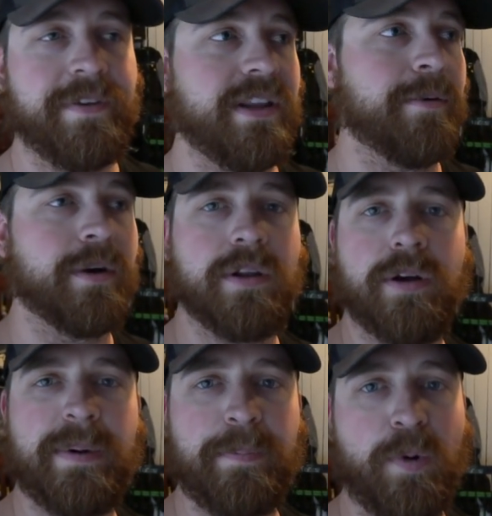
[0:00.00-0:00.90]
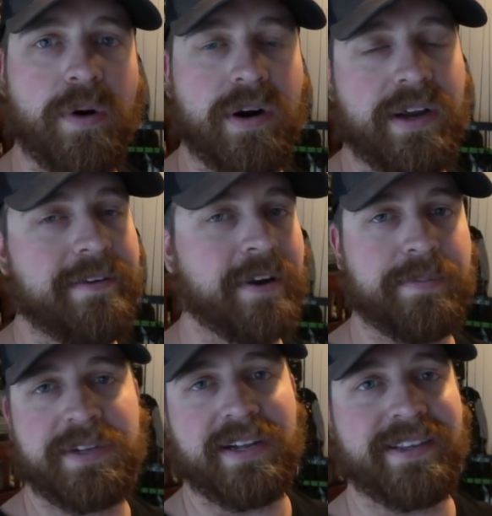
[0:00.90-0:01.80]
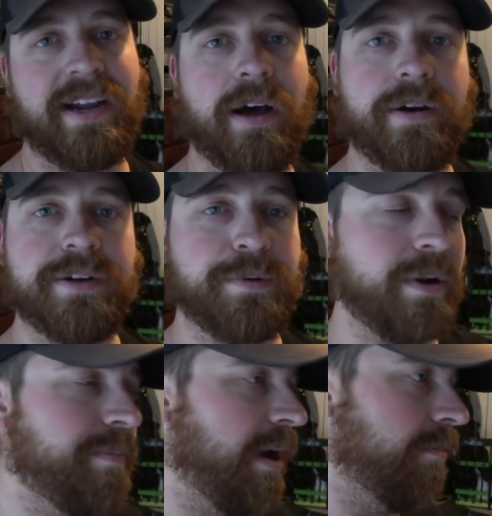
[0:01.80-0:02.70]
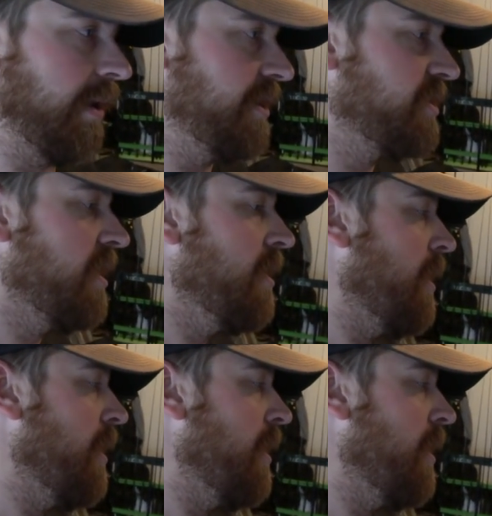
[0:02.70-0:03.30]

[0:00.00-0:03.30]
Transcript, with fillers: and they were a little bit more, even up to like that 120 pound range.